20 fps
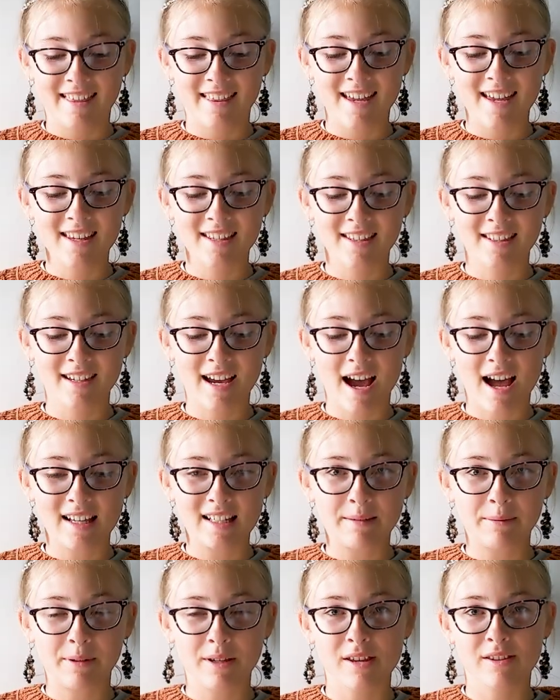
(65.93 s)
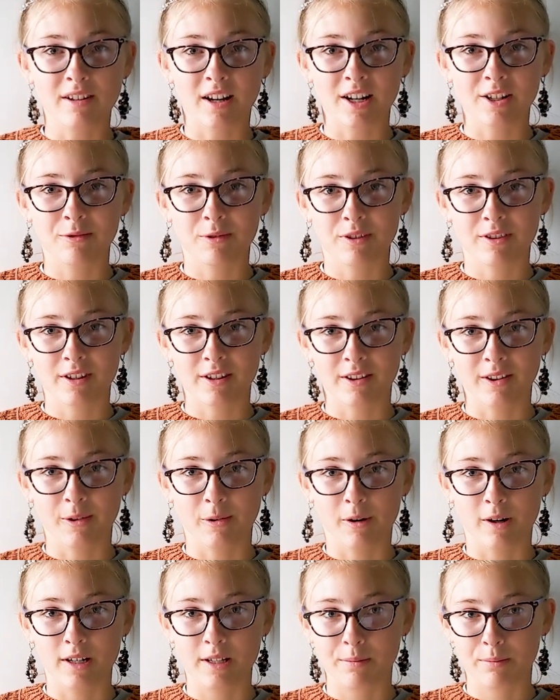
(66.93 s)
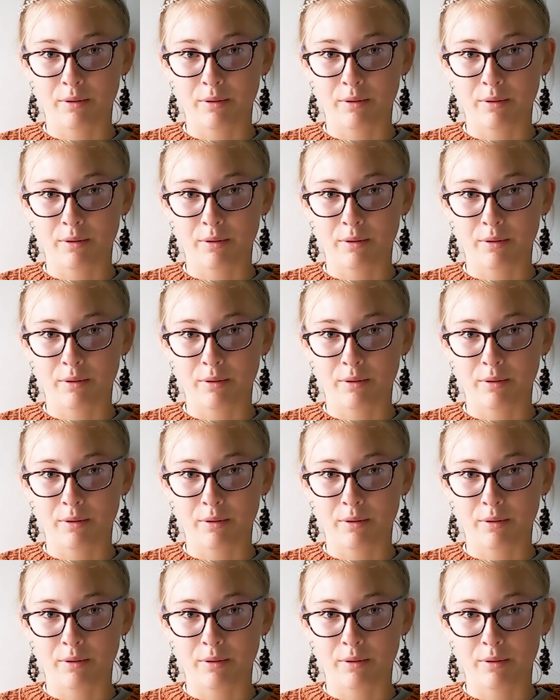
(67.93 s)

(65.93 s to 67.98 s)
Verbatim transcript: This gospel starts with the Lord's